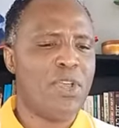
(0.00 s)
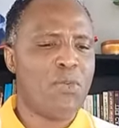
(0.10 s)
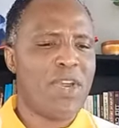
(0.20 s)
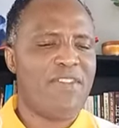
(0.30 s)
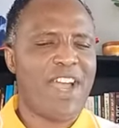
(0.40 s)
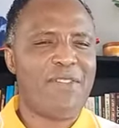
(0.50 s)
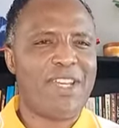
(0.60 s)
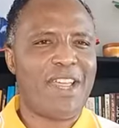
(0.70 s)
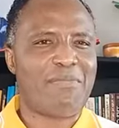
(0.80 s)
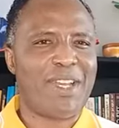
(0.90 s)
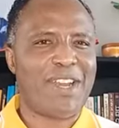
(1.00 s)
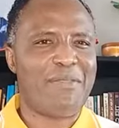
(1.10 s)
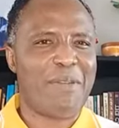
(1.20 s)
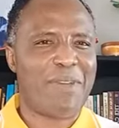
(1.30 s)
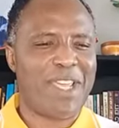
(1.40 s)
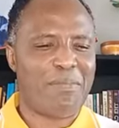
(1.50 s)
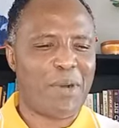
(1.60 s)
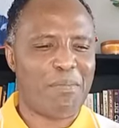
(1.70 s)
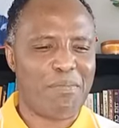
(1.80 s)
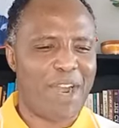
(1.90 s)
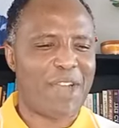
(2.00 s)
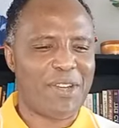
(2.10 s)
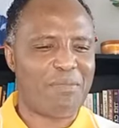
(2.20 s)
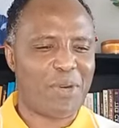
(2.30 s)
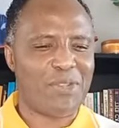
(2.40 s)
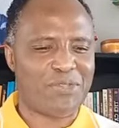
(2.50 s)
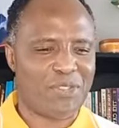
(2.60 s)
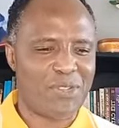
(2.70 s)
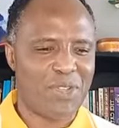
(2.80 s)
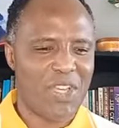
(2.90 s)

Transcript: Whenever I read that part, I remember hip hop, proud and boastful.